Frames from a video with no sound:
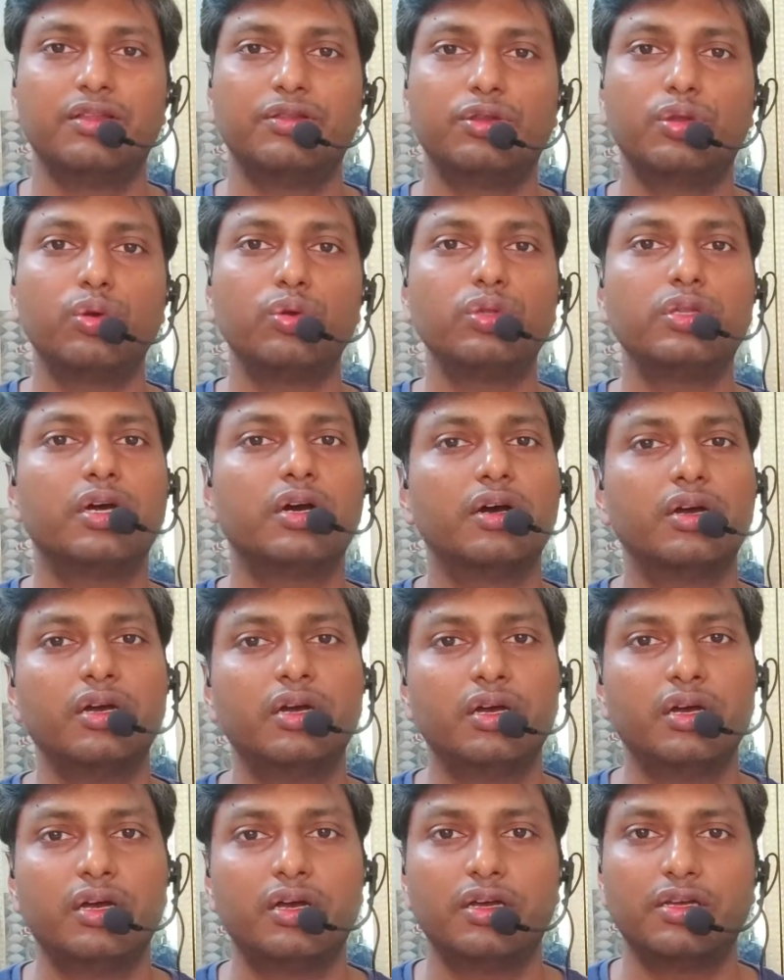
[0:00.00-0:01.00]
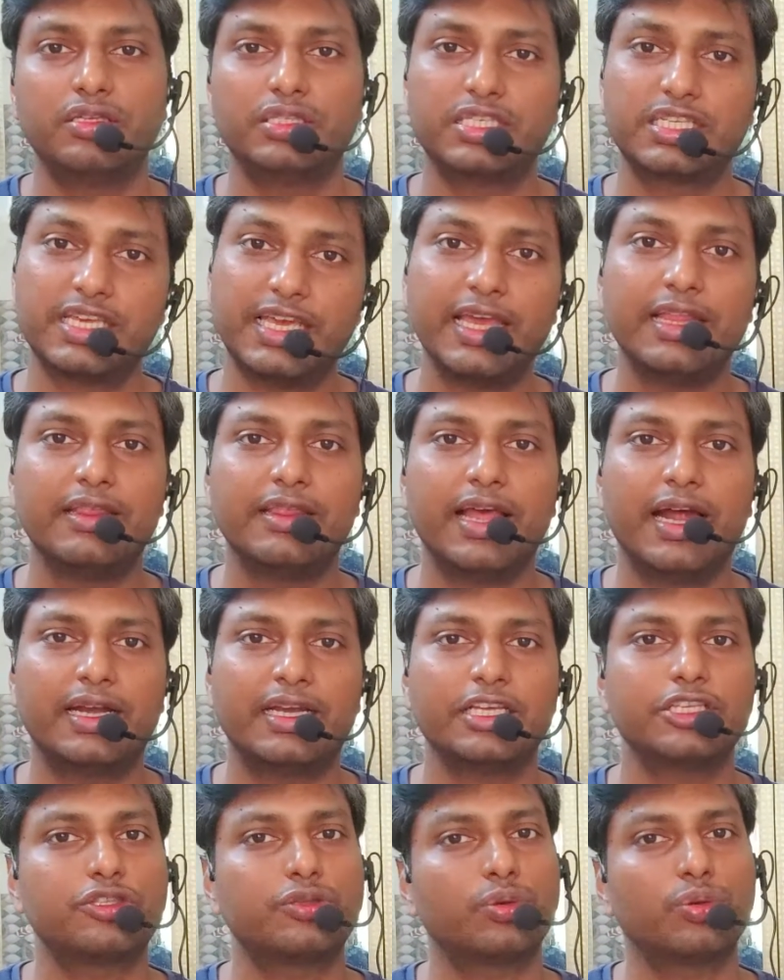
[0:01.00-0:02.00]
through the skin, that
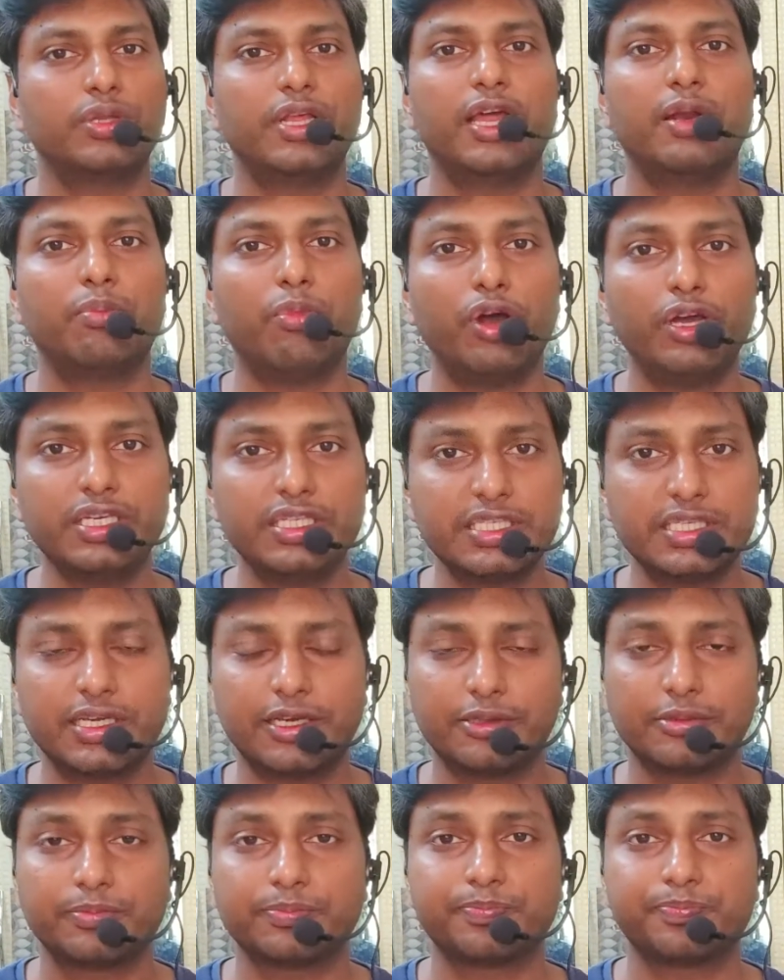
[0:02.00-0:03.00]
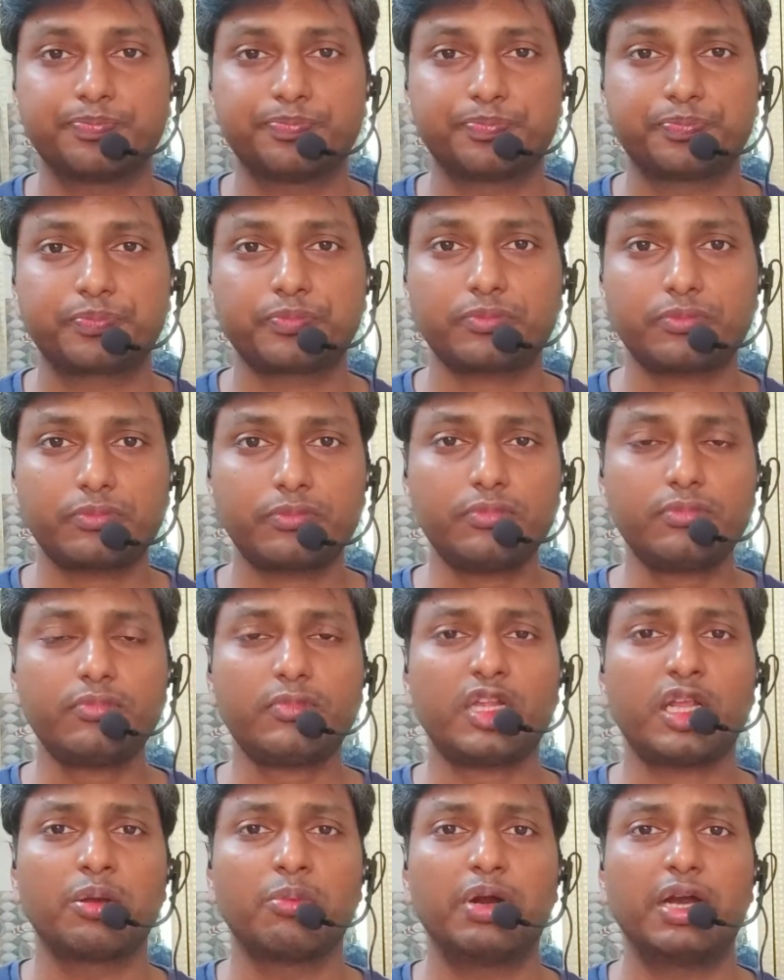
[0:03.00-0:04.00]
is through their moist skin.
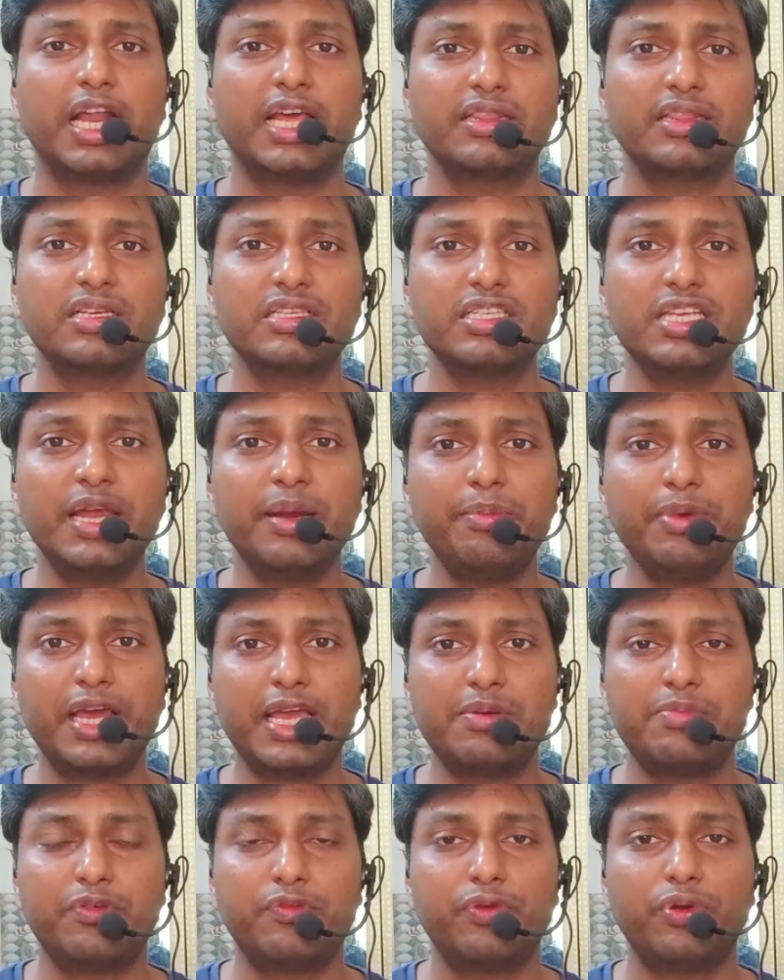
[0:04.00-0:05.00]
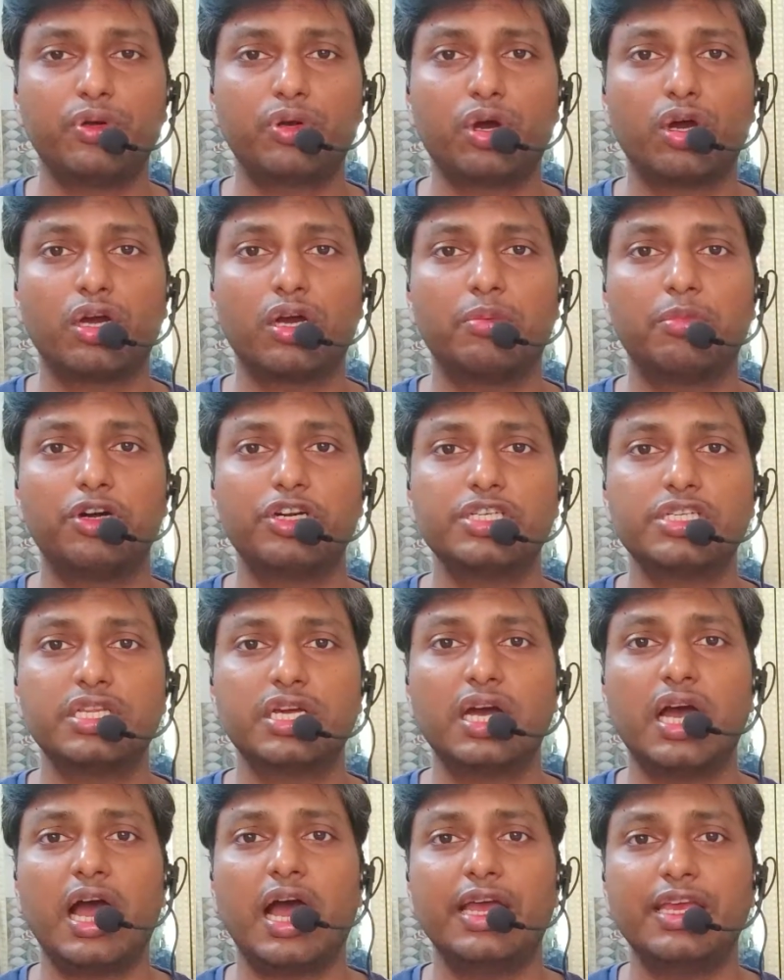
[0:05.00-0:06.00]
But at the same time, if you talk about
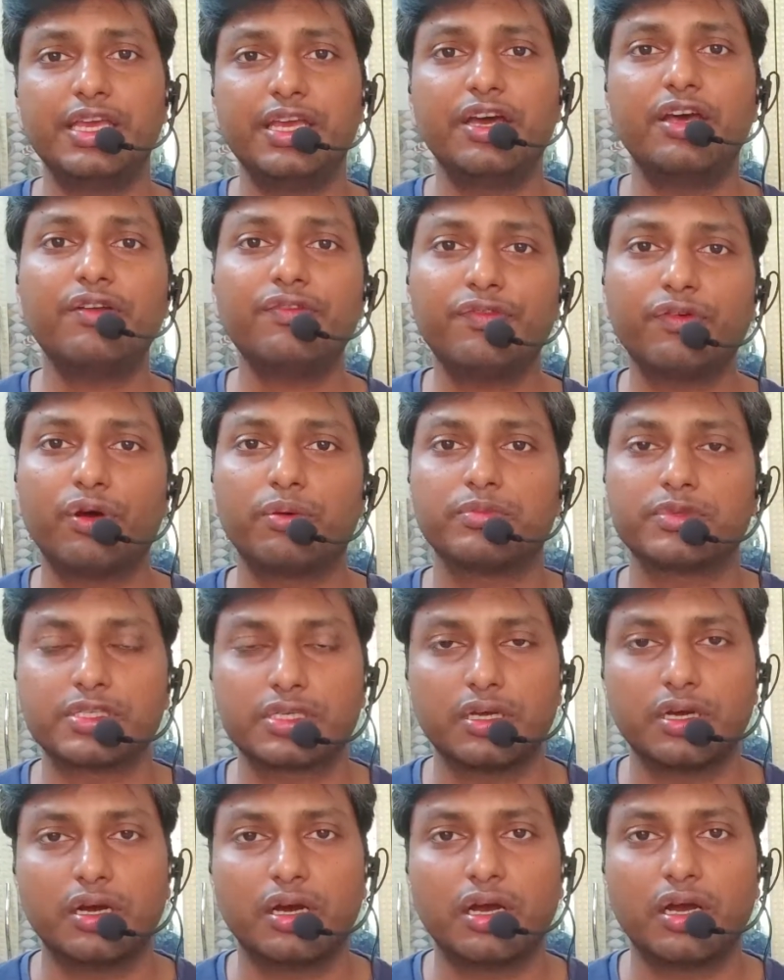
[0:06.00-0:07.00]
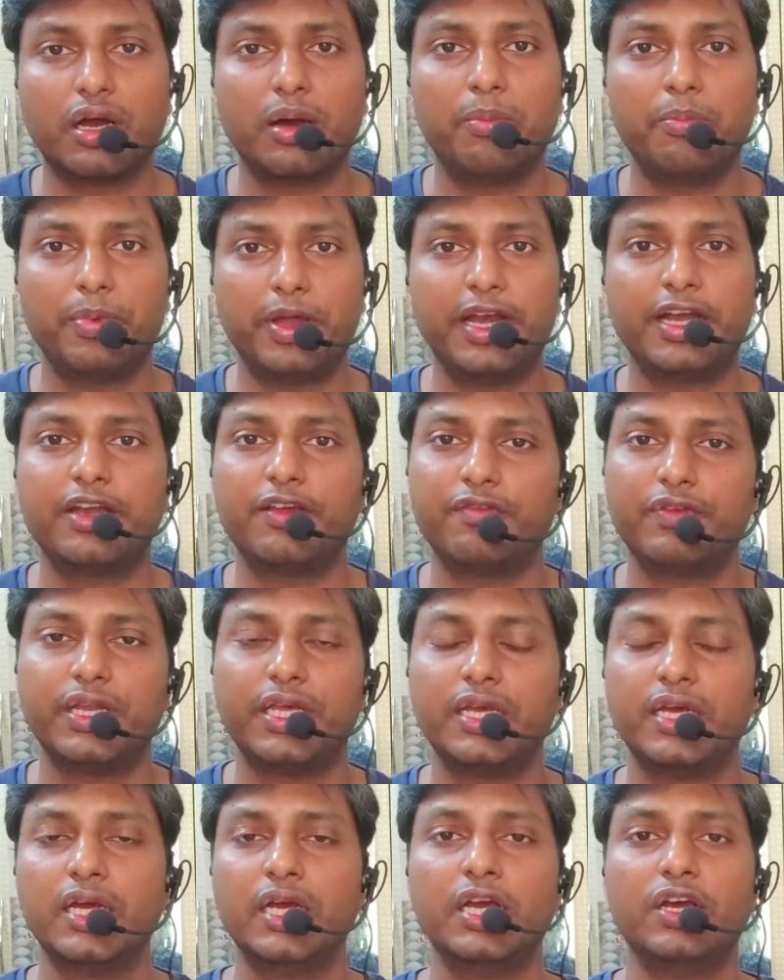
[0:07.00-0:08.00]
the higher forms
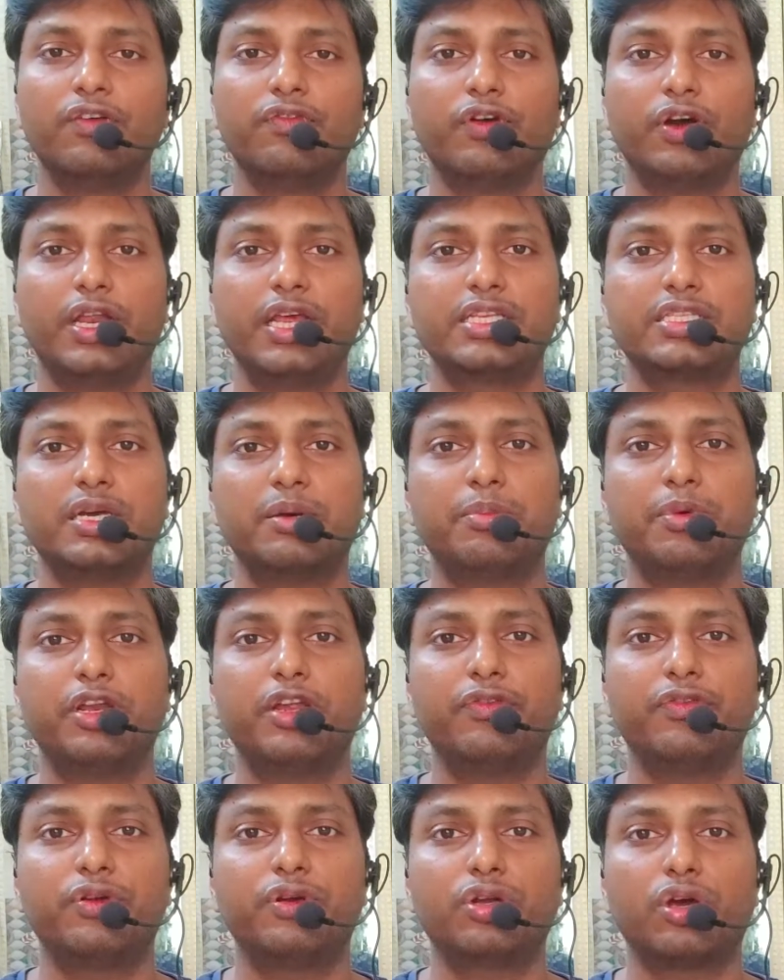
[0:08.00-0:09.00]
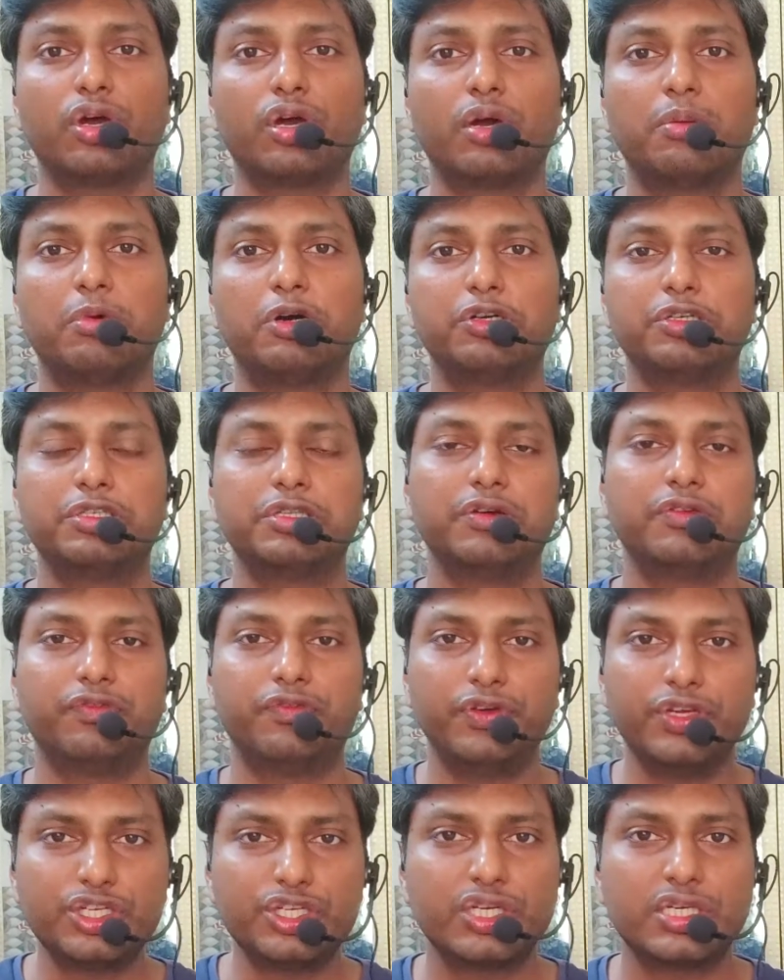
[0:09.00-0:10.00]
comparatively, for example, if you talk about the
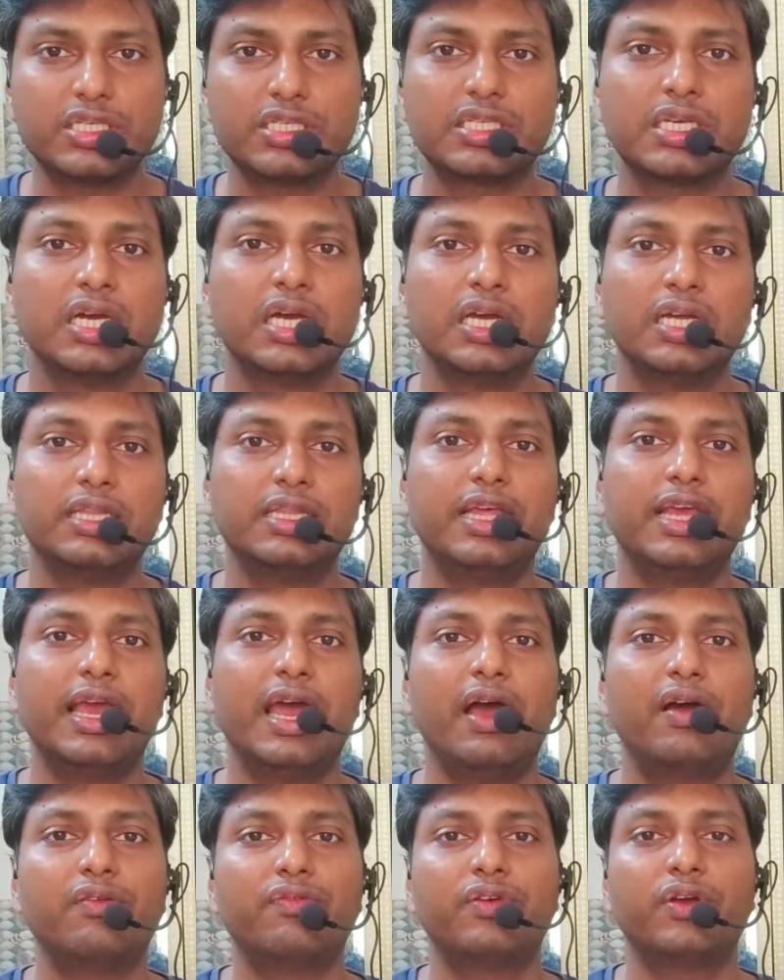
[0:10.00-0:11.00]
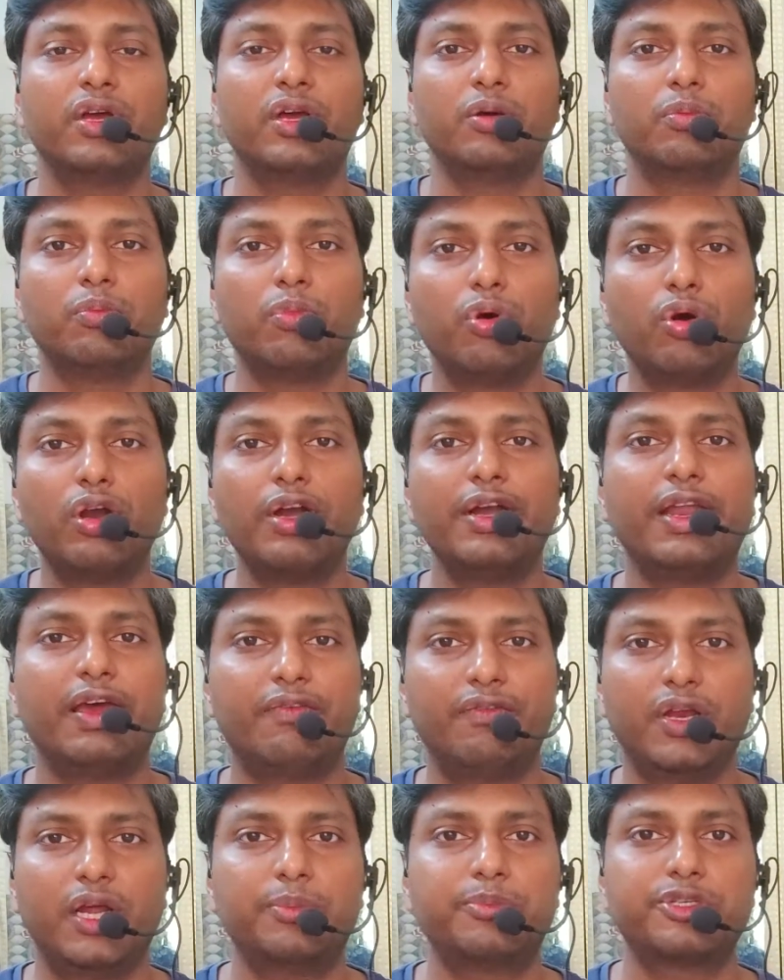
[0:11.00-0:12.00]
fishes, they have more
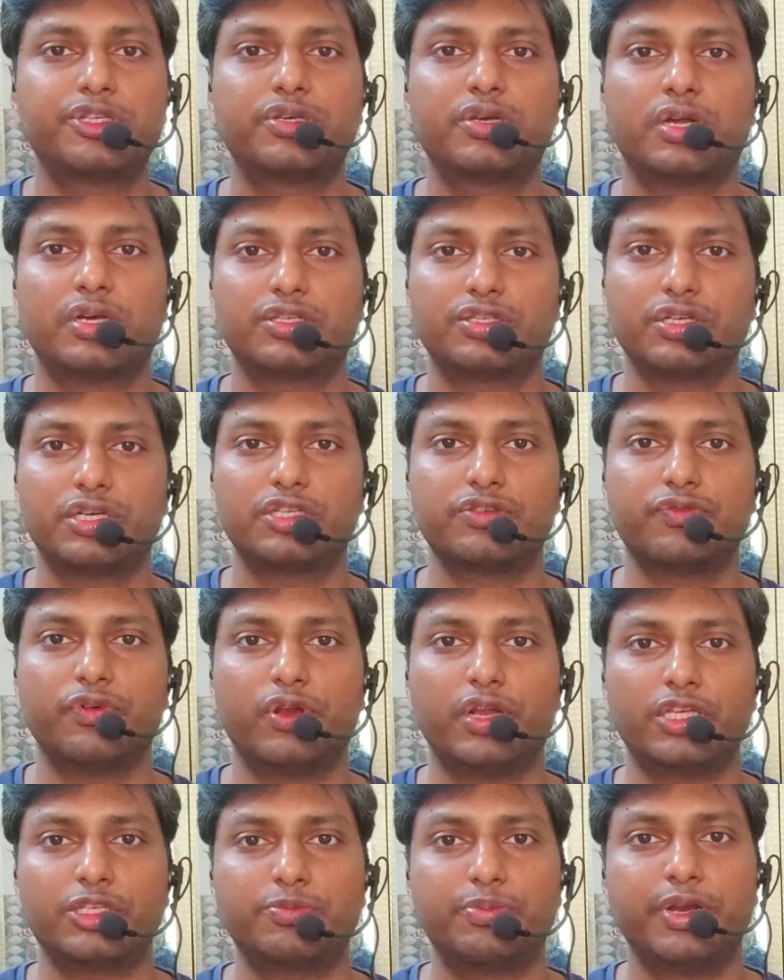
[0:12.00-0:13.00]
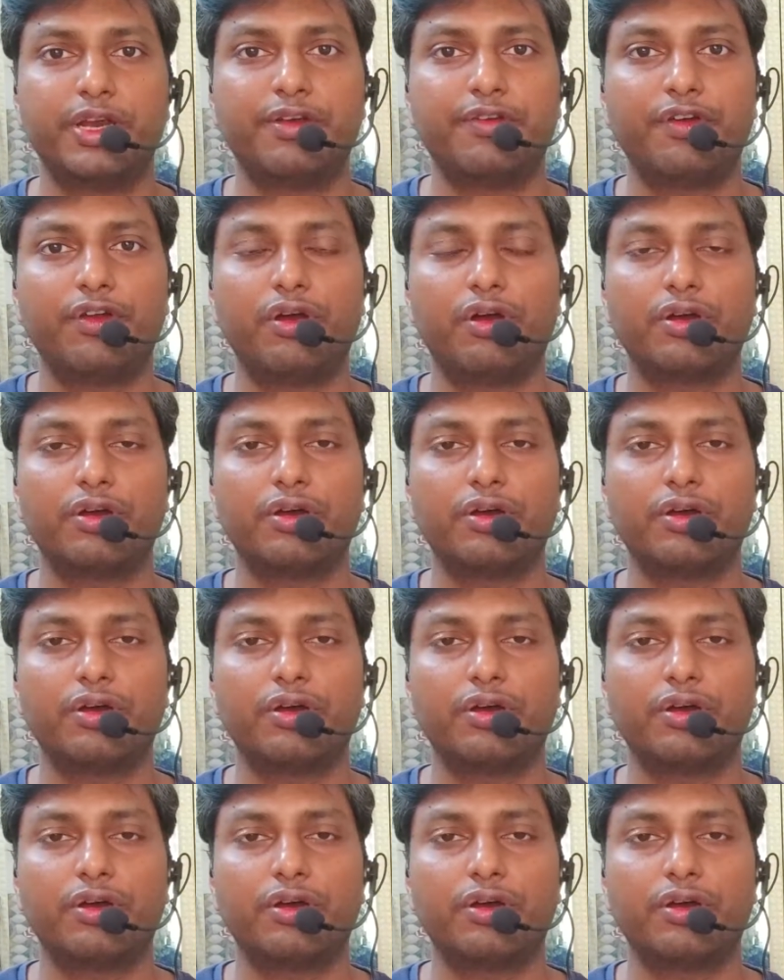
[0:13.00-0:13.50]
developed structures for respiratory,